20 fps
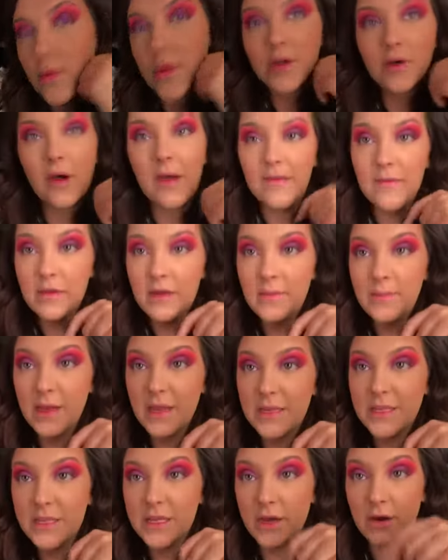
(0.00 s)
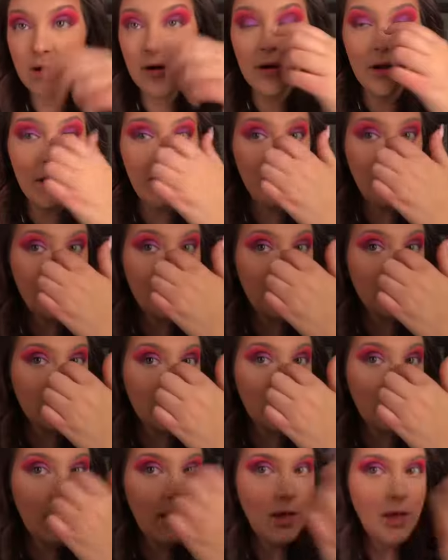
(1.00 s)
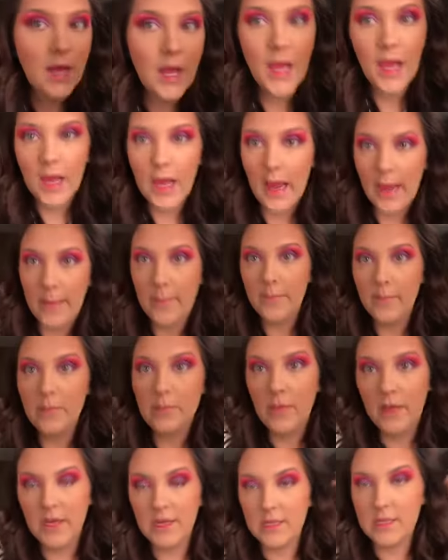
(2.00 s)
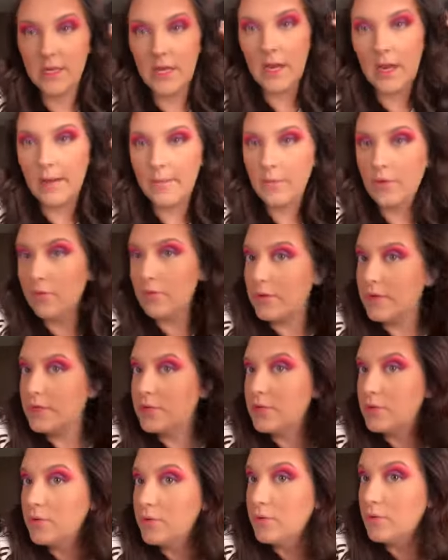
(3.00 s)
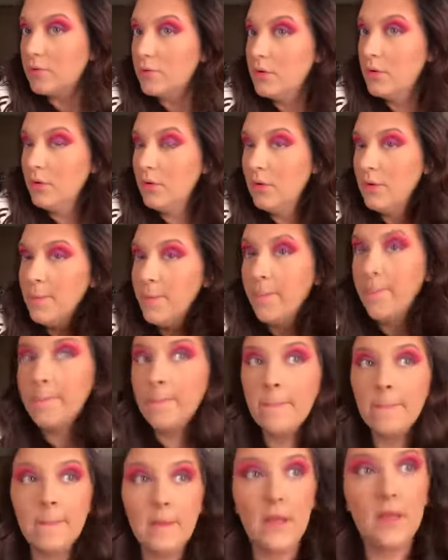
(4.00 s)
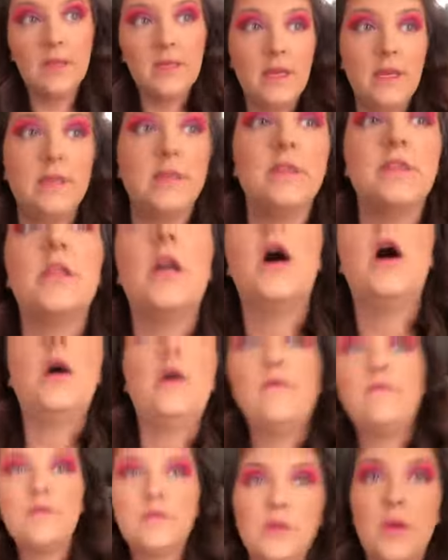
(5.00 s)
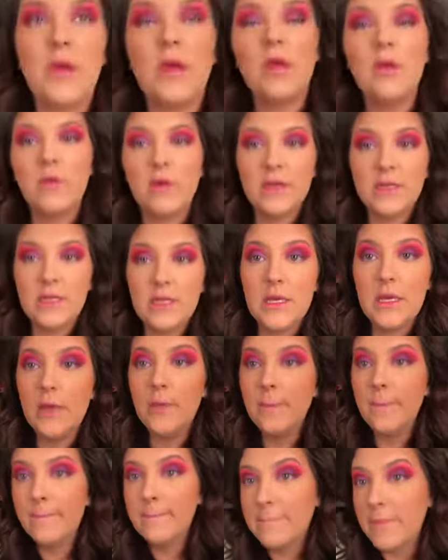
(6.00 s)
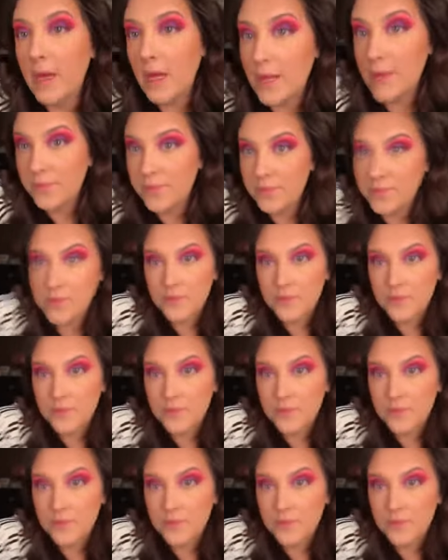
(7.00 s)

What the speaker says: don't have any mascara on because like I said, I'm going to take this off so I can go out to eat, but